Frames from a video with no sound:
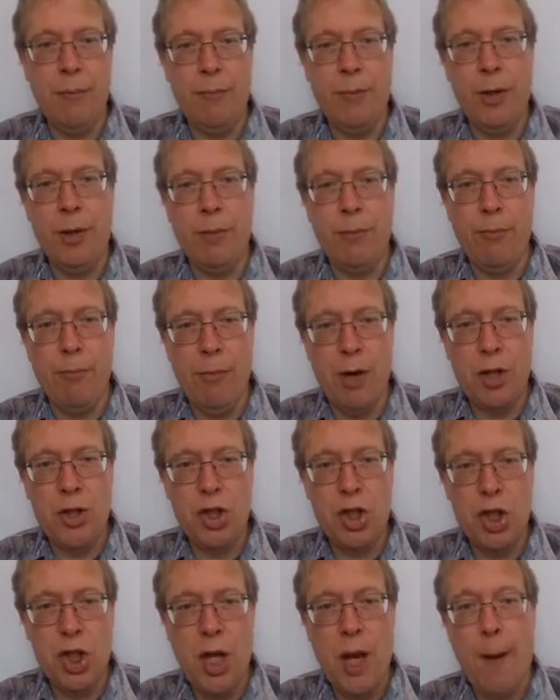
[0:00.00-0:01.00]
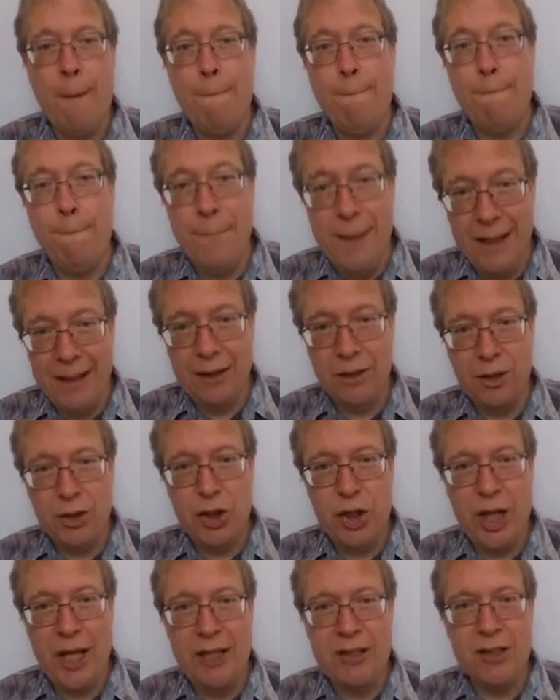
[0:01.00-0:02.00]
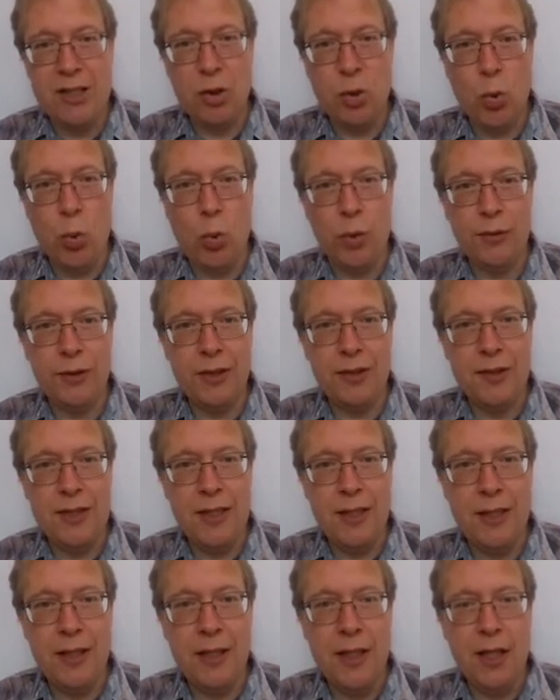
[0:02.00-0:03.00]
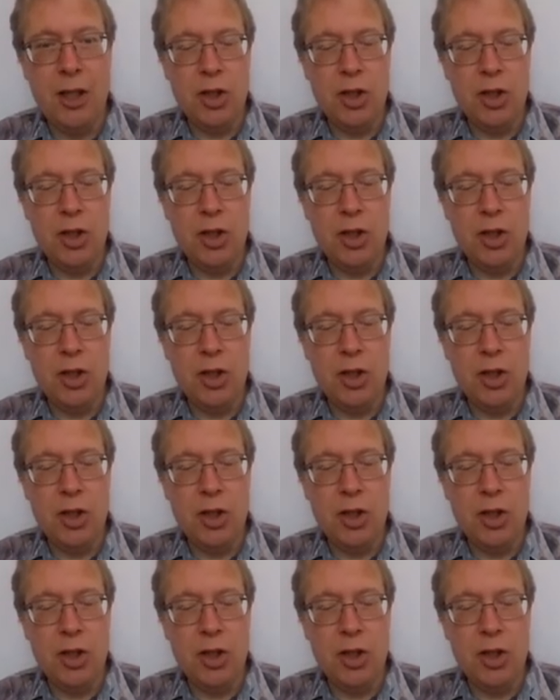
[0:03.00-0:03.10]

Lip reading: but a much bigger change in quantity.